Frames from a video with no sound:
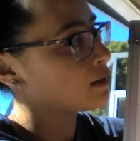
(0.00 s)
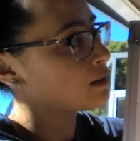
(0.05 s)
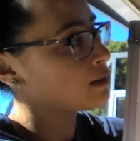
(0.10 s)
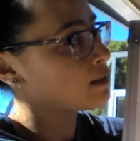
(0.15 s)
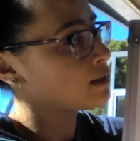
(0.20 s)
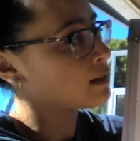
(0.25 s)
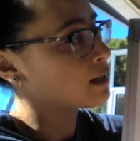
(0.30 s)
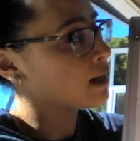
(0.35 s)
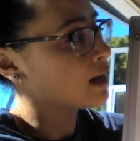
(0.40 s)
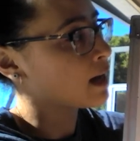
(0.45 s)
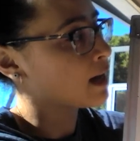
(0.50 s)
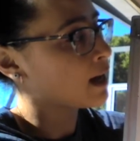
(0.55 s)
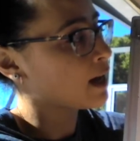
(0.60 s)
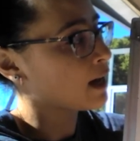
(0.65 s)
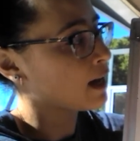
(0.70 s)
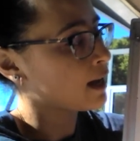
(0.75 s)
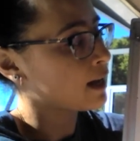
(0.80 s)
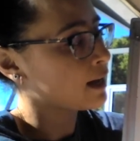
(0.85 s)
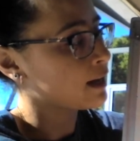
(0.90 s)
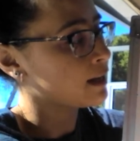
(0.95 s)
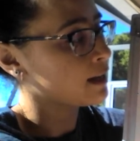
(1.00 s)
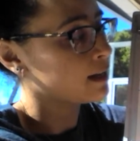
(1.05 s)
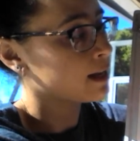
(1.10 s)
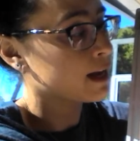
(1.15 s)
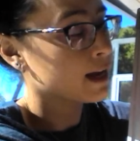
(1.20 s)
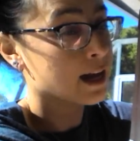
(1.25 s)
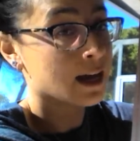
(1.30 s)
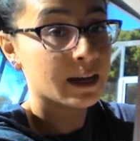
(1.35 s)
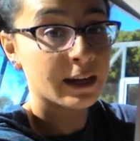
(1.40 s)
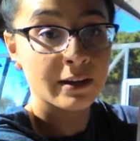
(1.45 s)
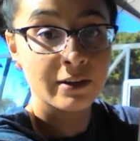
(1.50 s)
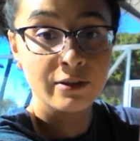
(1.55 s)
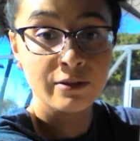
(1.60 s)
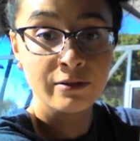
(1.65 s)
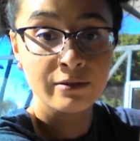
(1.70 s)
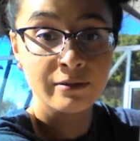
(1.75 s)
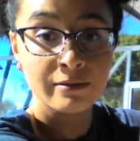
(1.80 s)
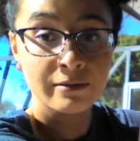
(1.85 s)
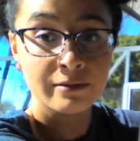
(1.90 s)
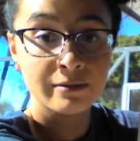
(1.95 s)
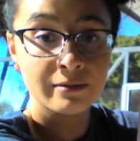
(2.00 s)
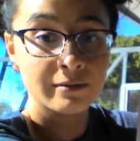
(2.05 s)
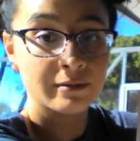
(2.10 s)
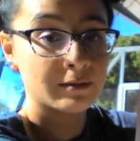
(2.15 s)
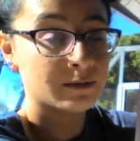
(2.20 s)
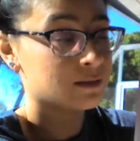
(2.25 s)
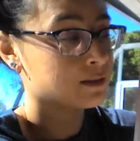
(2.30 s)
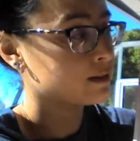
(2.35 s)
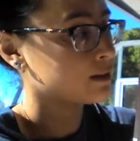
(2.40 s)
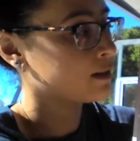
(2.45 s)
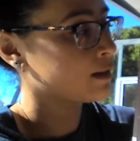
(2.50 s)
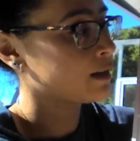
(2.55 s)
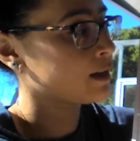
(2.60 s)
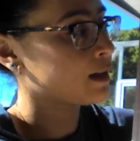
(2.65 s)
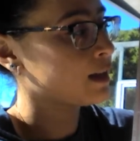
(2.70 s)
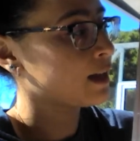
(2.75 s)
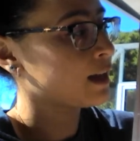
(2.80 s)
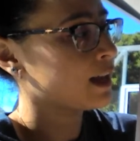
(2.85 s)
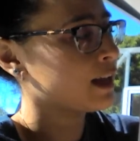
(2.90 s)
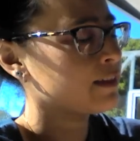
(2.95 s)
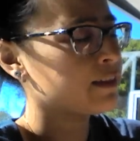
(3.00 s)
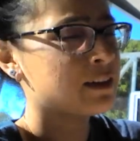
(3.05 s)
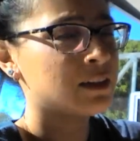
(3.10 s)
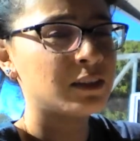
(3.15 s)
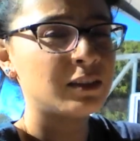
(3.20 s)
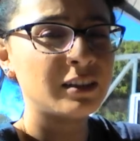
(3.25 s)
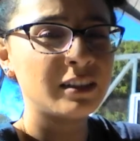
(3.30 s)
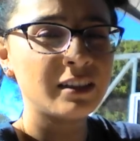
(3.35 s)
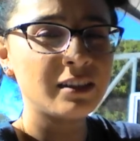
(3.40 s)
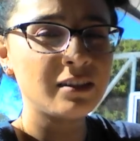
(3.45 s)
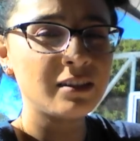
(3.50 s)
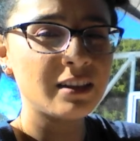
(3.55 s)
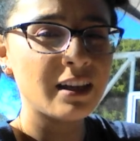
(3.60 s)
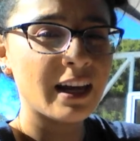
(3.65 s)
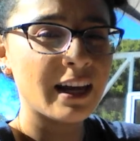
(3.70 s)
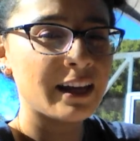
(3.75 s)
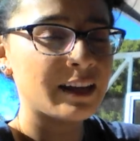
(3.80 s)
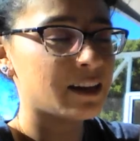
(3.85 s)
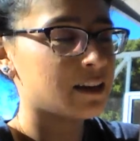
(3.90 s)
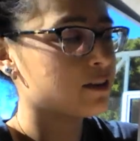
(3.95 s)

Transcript: diagonal, and then a little line and a